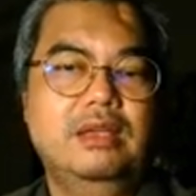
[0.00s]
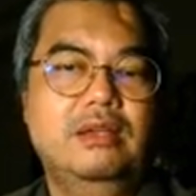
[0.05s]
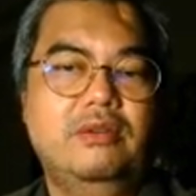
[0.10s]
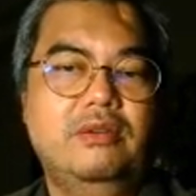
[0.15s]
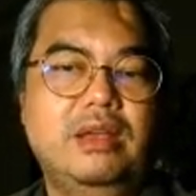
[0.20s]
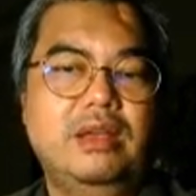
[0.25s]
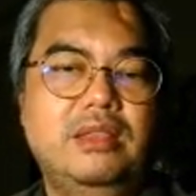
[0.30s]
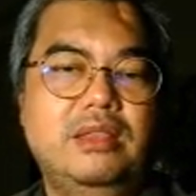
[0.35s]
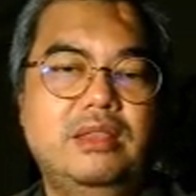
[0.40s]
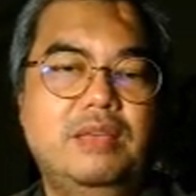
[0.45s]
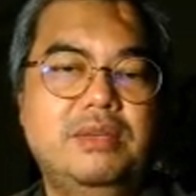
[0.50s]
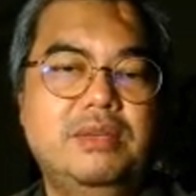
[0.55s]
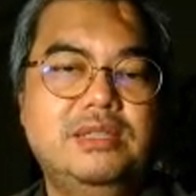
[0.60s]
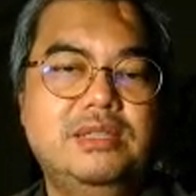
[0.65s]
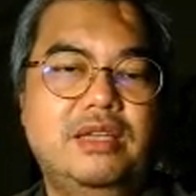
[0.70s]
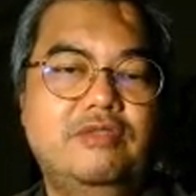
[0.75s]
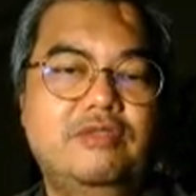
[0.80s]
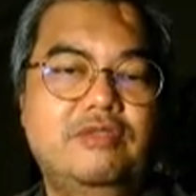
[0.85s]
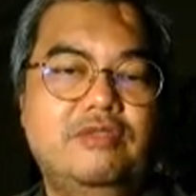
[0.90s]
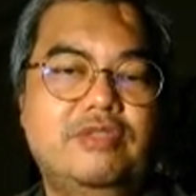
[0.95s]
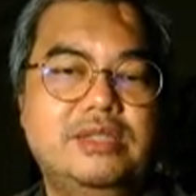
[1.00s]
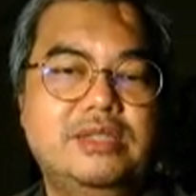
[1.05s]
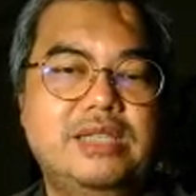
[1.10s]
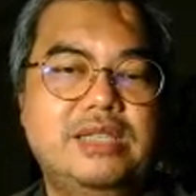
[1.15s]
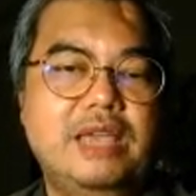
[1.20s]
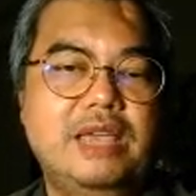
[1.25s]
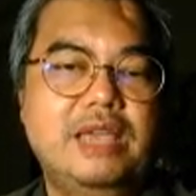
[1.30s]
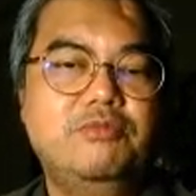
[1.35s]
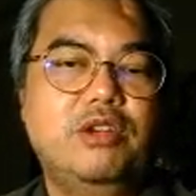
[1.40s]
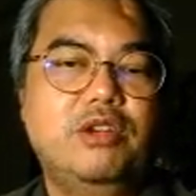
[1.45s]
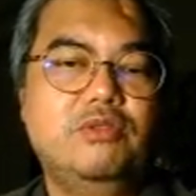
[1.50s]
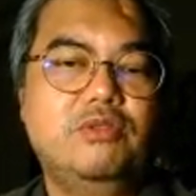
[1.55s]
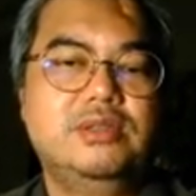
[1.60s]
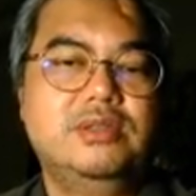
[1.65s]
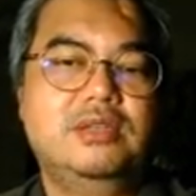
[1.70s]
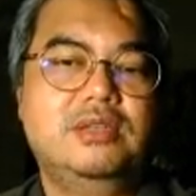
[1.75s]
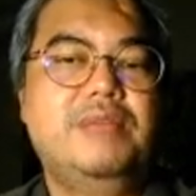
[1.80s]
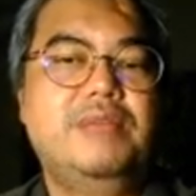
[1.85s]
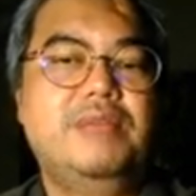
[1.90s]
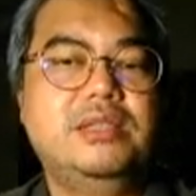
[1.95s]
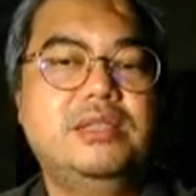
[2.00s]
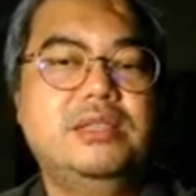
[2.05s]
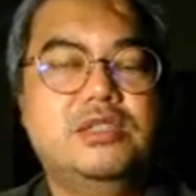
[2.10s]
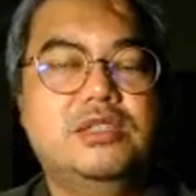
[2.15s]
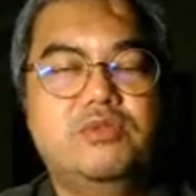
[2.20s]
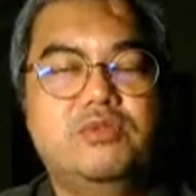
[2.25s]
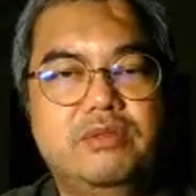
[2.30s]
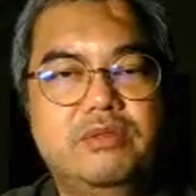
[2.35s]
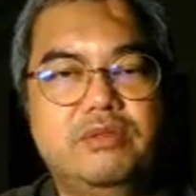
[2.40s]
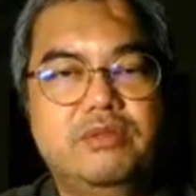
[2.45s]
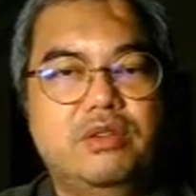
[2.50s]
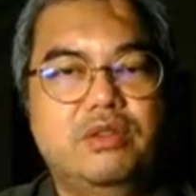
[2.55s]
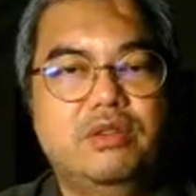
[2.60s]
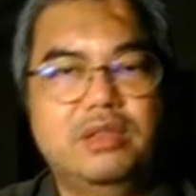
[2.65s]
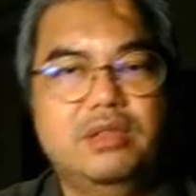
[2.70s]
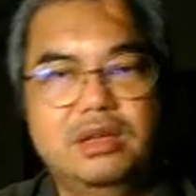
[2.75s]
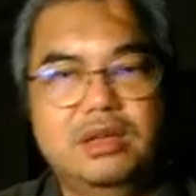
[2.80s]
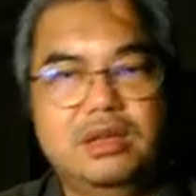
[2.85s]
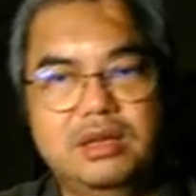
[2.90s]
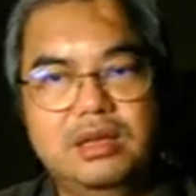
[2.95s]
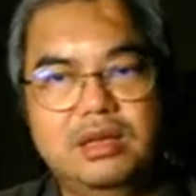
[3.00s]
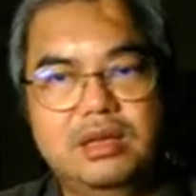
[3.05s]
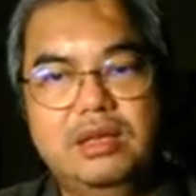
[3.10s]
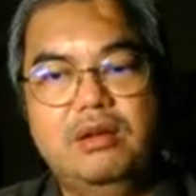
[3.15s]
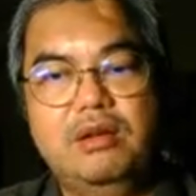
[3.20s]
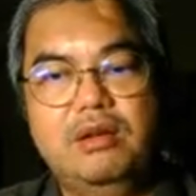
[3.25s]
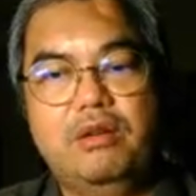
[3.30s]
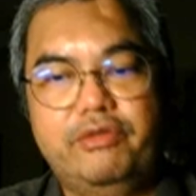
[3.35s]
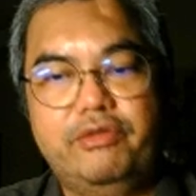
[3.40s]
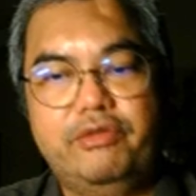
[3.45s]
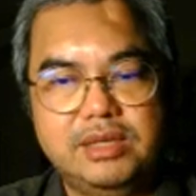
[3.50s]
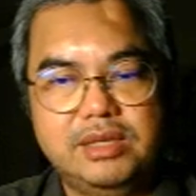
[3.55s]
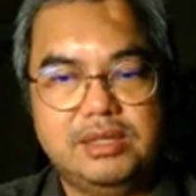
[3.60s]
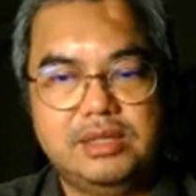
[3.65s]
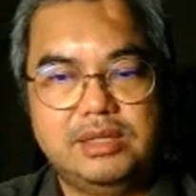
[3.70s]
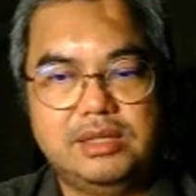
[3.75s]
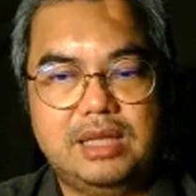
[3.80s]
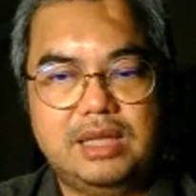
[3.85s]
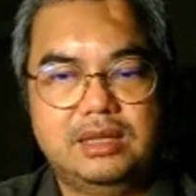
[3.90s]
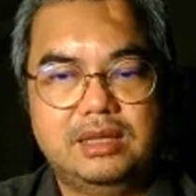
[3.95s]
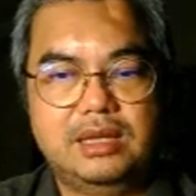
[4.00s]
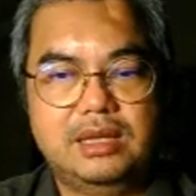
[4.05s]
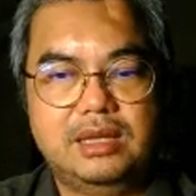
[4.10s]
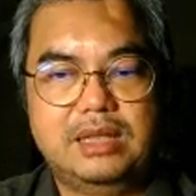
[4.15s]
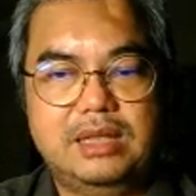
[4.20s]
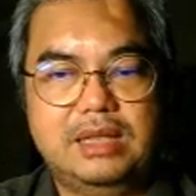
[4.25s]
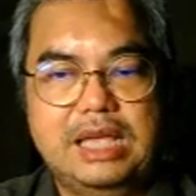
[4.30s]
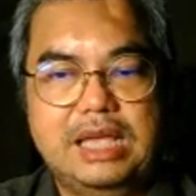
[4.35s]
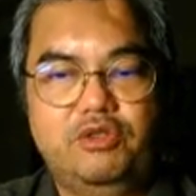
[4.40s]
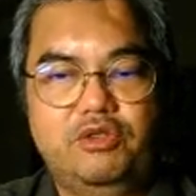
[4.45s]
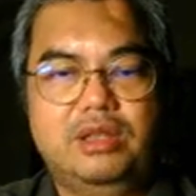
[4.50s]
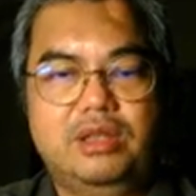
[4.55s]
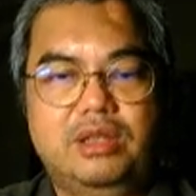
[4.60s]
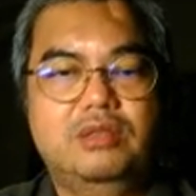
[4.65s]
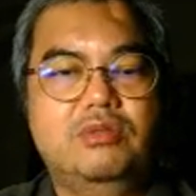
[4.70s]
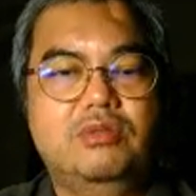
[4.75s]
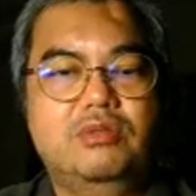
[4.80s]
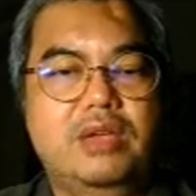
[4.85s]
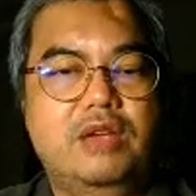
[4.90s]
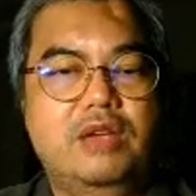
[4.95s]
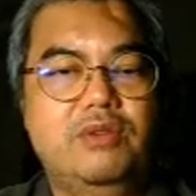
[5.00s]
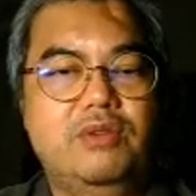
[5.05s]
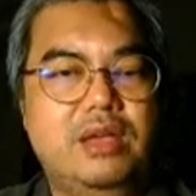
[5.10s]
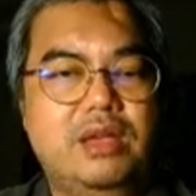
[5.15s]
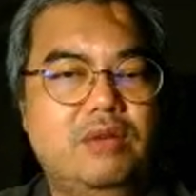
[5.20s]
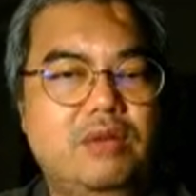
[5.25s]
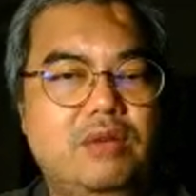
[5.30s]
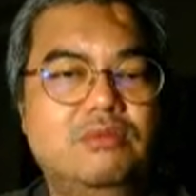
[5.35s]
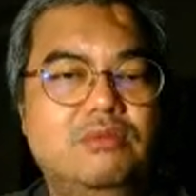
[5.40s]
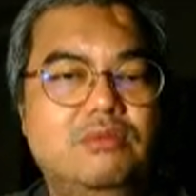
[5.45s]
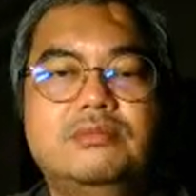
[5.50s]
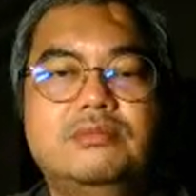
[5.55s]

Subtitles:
right? They must have the same requisite mens rea for the offense that they agreed to carry out.